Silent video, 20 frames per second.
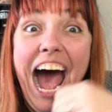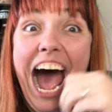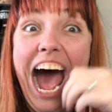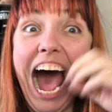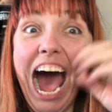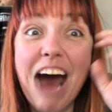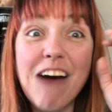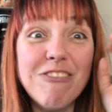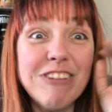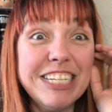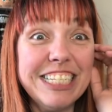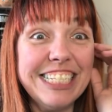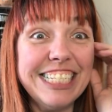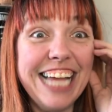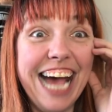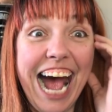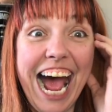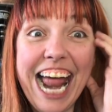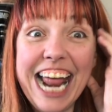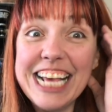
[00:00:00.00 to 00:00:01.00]
I was
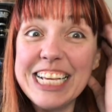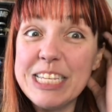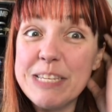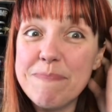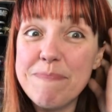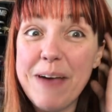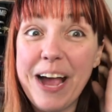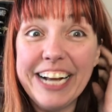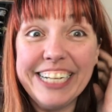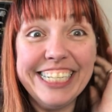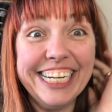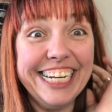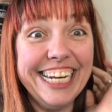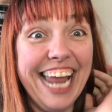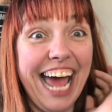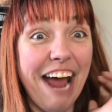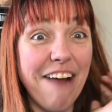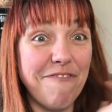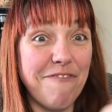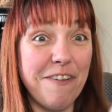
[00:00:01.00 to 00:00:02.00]
not expecting
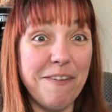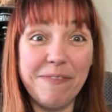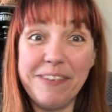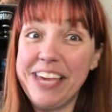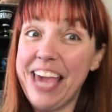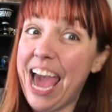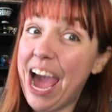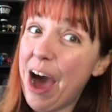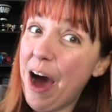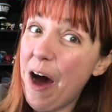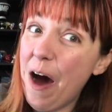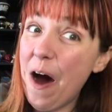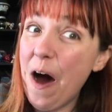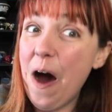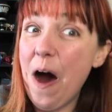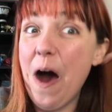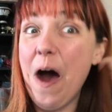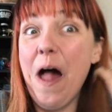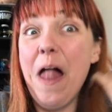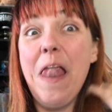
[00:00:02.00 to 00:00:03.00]
that from Cap.
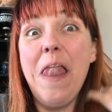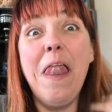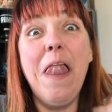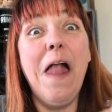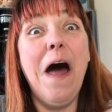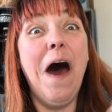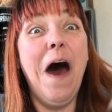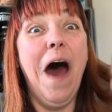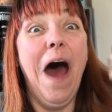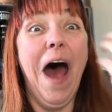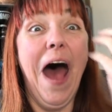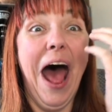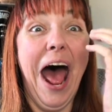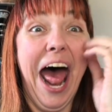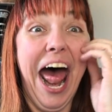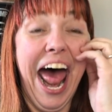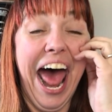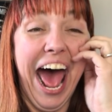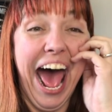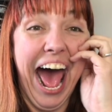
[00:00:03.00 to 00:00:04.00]
Oh,
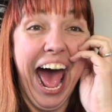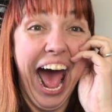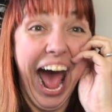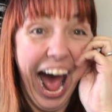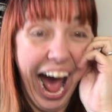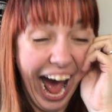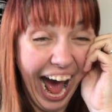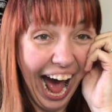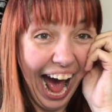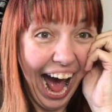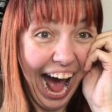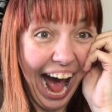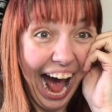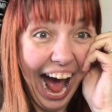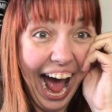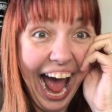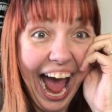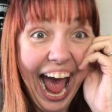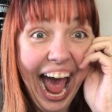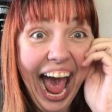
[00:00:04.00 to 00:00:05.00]

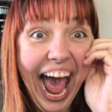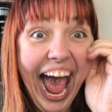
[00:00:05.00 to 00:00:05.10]
Lord.